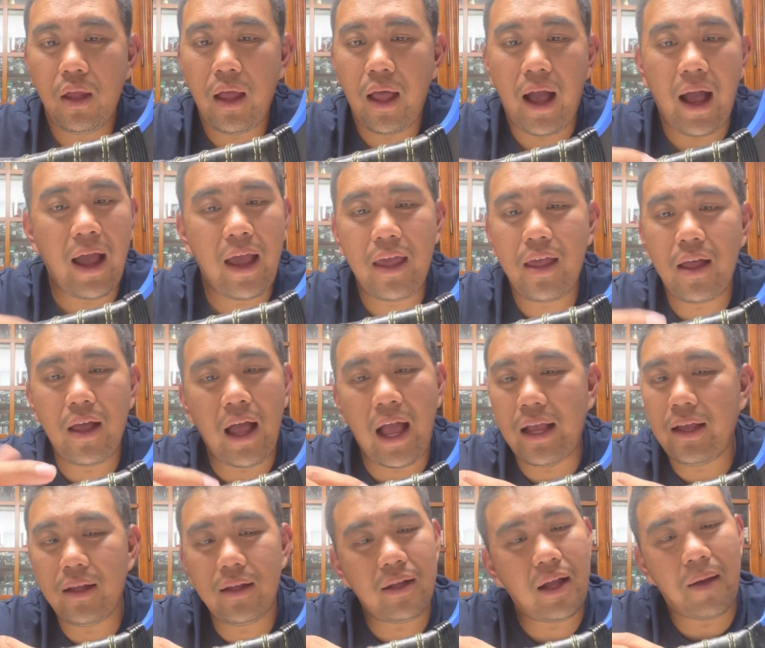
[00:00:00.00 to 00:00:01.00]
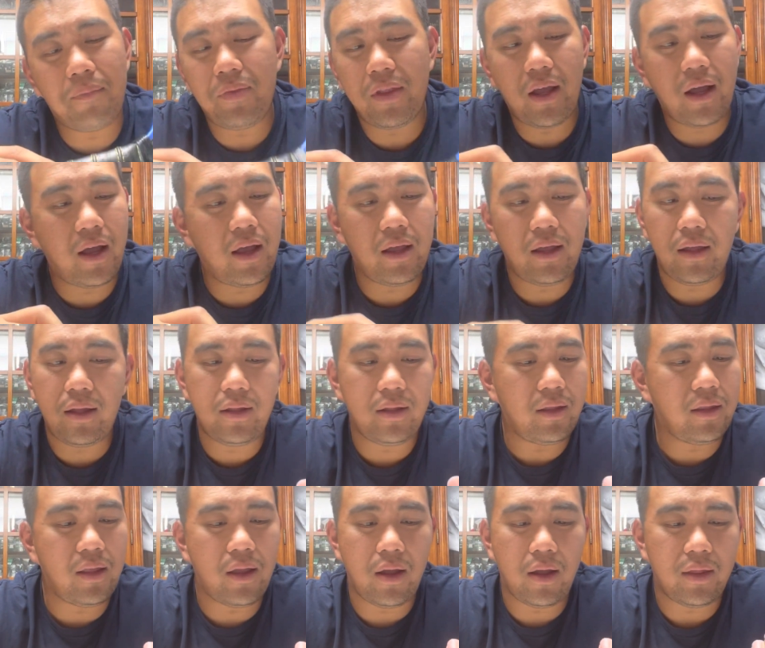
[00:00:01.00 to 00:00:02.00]
I'm not,
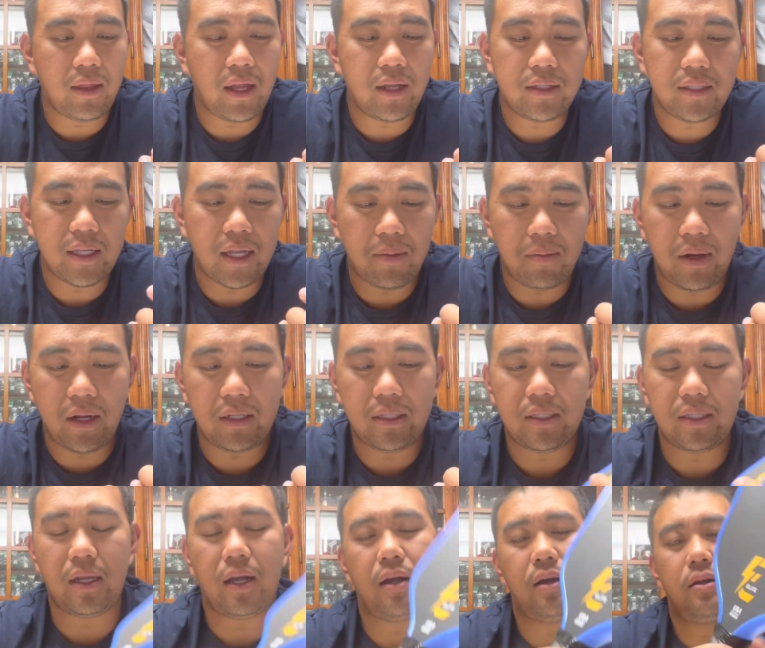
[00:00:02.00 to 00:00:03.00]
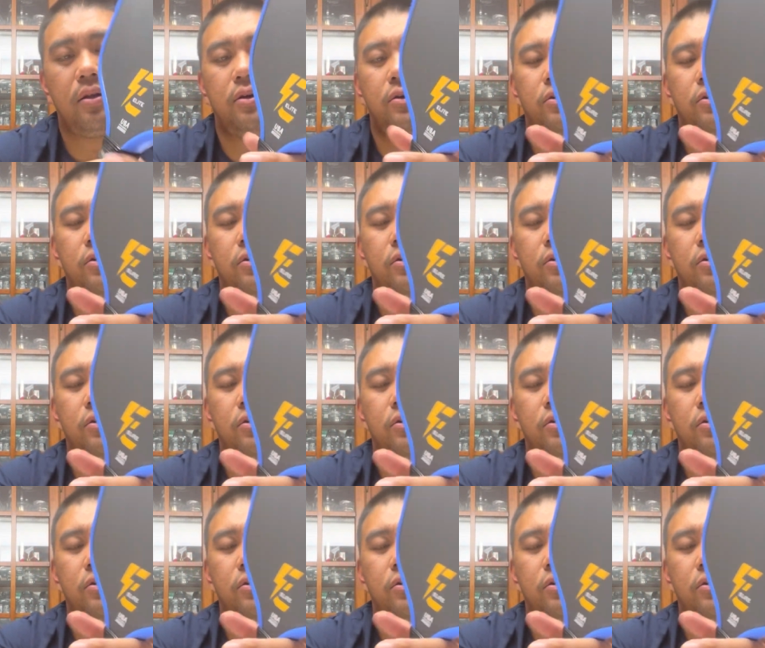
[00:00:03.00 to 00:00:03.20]
no, that's not my style.